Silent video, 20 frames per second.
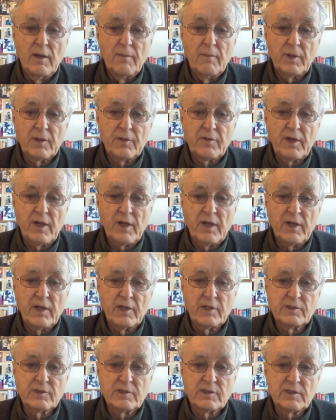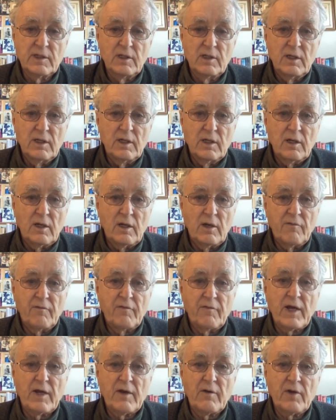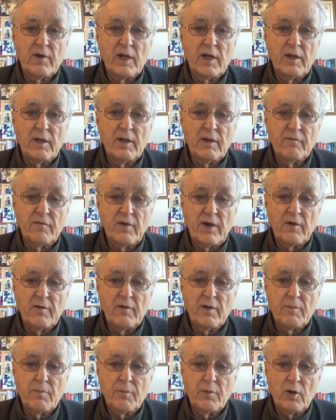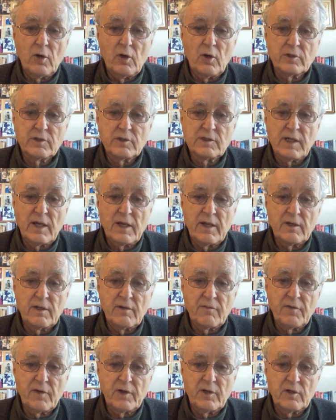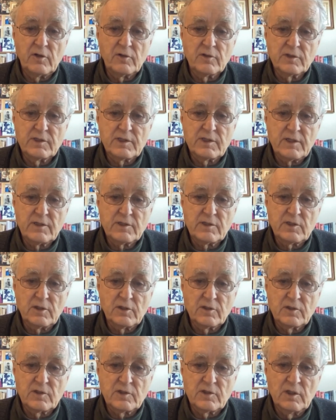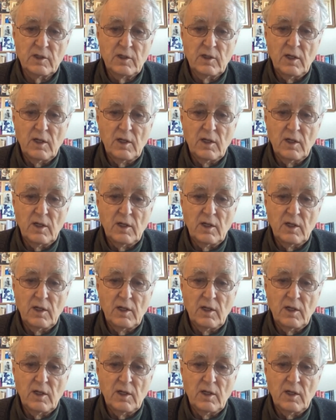but there is a very, very broad scientific consensus